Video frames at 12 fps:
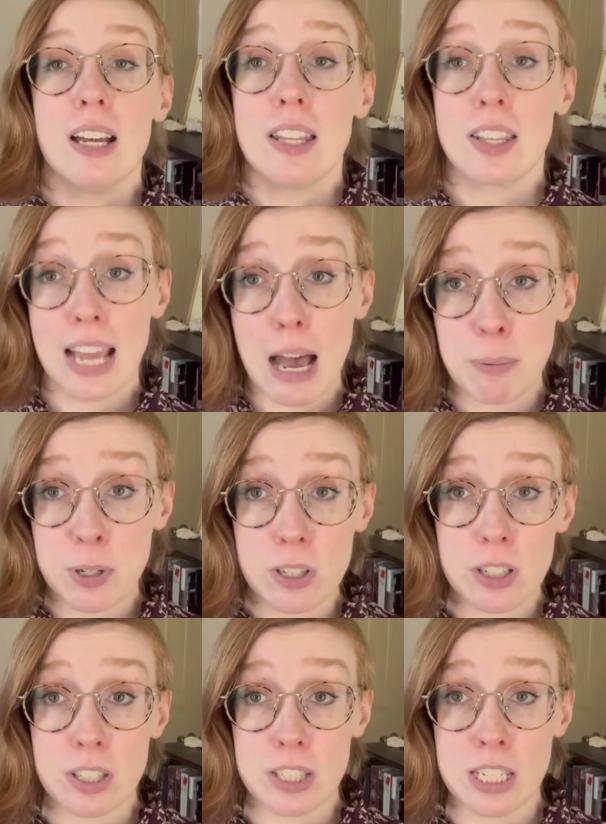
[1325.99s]
The
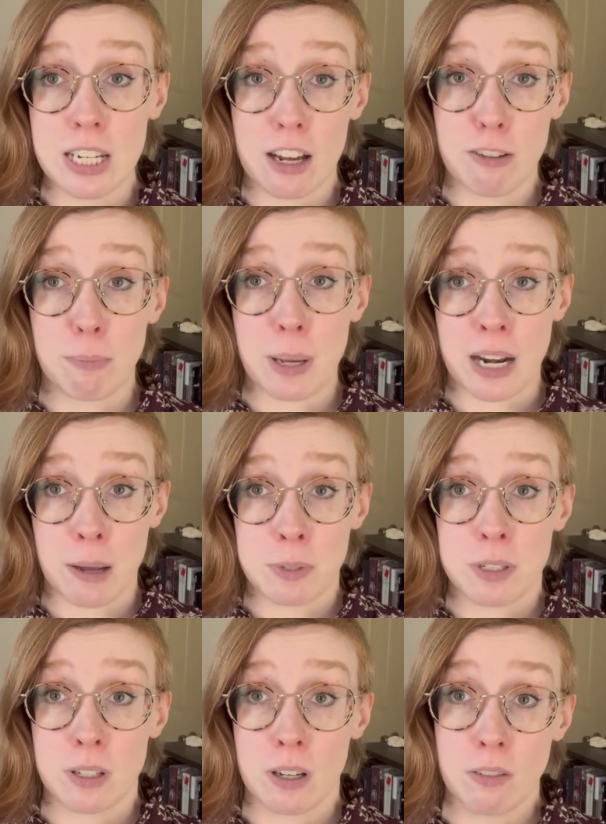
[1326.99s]
capital, the seat of
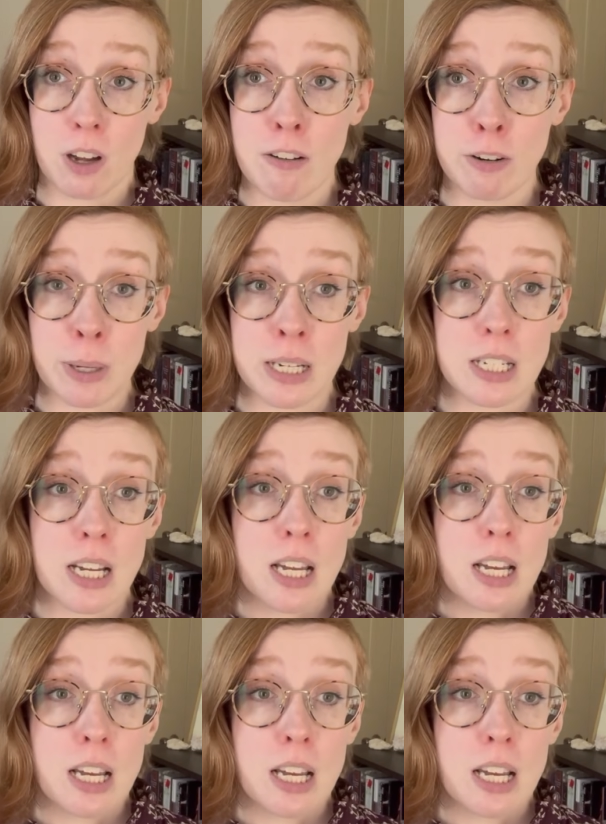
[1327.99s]
Panem's government,